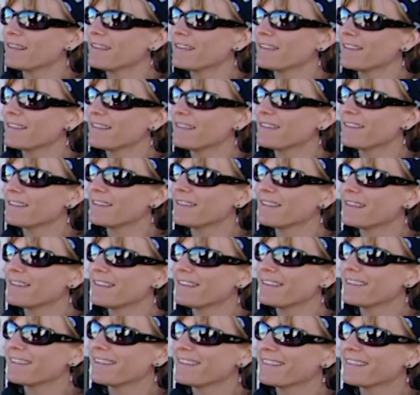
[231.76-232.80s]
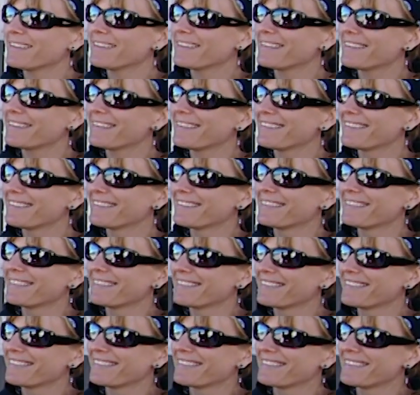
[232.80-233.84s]

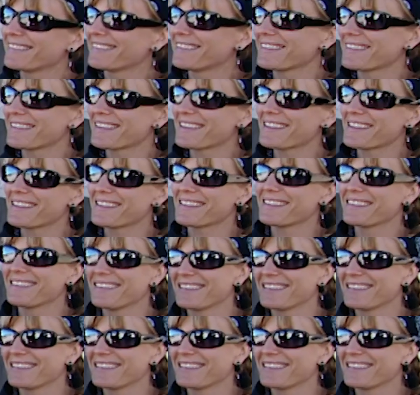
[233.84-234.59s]
No words are spoken by the person on screen.